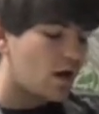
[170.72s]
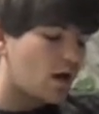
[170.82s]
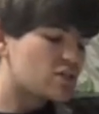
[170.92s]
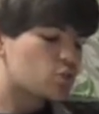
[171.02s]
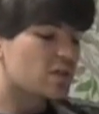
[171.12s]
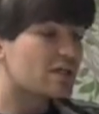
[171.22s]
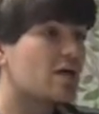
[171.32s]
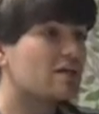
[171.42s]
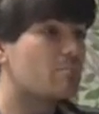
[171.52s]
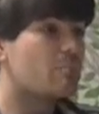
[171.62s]
I saw a
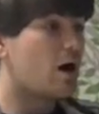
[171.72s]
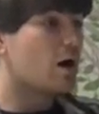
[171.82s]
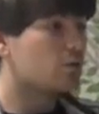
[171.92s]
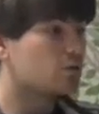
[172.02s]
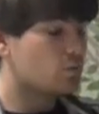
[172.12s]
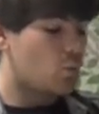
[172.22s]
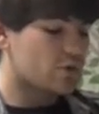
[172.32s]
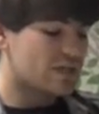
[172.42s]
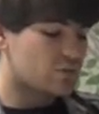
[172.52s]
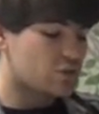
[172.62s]
girl in a bar on a
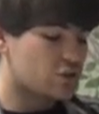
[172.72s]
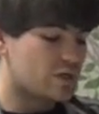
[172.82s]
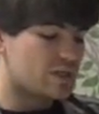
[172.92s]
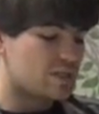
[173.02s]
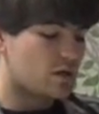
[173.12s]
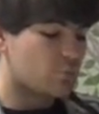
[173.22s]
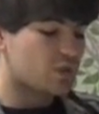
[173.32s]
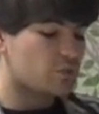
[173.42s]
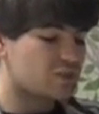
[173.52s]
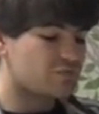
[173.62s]
walk down the street. Her
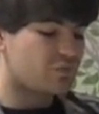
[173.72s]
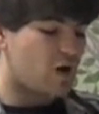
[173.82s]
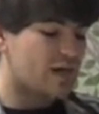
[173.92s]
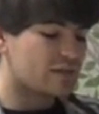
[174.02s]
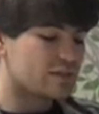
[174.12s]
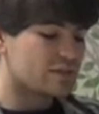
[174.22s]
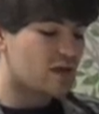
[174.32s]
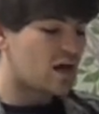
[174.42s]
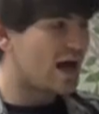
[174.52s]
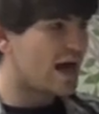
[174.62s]
body was fine and
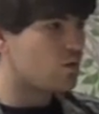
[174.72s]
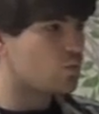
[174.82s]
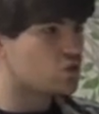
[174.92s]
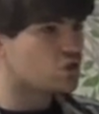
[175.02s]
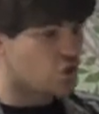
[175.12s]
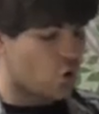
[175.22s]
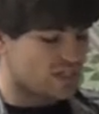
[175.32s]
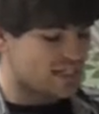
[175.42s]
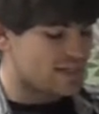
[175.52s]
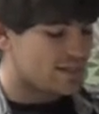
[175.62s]
her hair was not
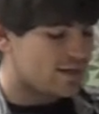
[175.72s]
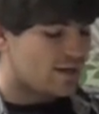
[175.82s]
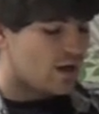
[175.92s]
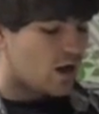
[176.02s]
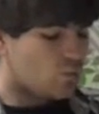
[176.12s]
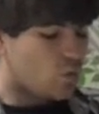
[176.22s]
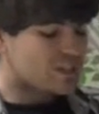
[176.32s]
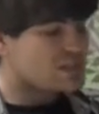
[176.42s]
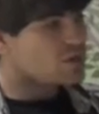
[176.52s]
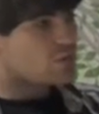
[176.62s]
neat. I
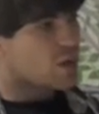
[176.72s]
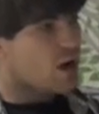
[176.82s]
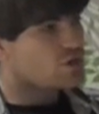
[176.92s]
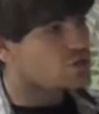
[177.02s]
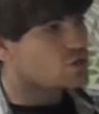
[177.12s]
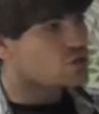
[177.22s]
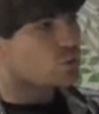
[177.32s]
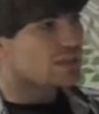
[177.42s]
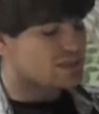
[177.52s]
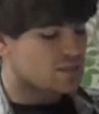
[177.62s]
walked into the bar and took the
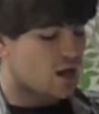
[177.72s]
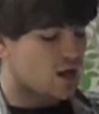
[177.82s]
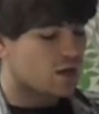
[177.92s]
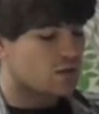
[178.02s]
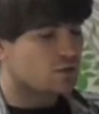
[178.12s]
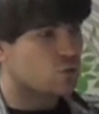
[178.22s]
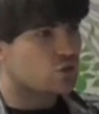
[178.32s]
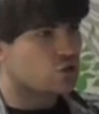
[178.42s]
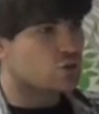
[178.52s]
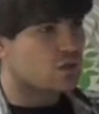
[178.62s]
stool next to her and
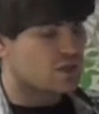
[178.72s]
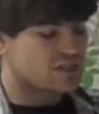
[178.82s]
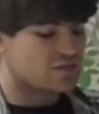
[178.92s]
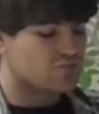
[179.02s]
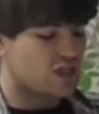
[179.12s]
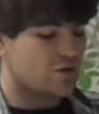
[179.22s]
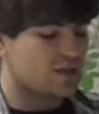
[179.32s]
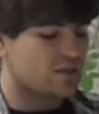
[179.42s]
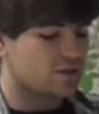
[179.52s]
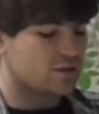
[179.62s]
ordered 2 glasses of cherry
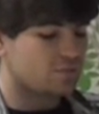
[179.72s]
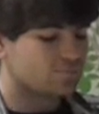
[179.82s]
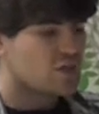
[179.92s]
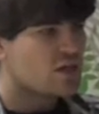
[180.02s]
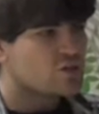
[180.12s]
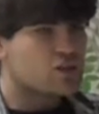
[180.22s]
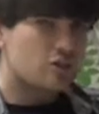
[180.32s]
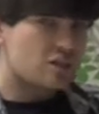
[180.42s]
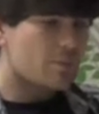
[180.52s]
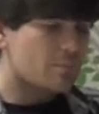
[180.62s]
liqueur. She
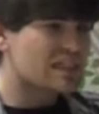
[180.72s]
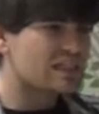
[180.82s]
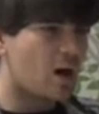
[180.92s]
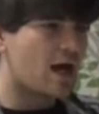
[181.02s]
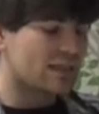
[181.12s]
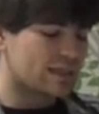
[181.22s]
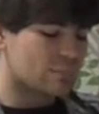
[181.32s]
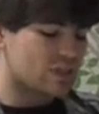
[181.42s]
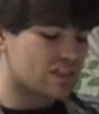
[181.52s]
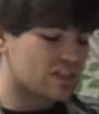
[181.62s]
looked up at me smiling,
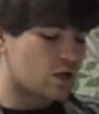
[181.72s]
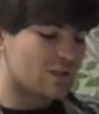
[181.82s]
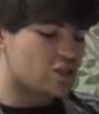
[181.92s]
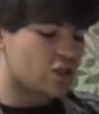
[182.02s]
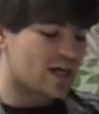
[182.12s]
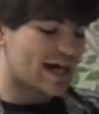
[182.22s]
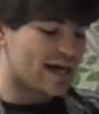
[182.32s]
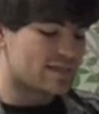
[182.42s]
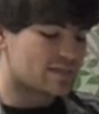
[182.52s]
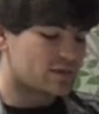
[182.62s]
but slowly shook her head.